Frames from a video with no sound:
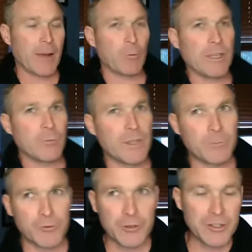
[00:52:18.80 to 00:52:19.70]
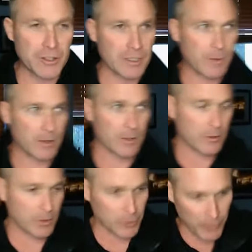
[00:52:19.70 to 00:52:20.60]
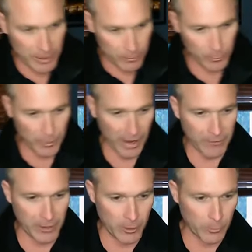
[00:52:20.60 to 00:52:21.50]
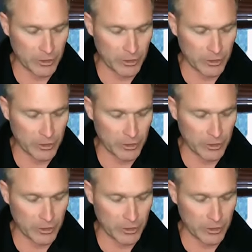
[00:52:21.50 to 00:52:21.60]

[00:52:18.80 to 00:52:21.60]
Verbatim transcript: uh, we, we preach this among the, the, training group we have here.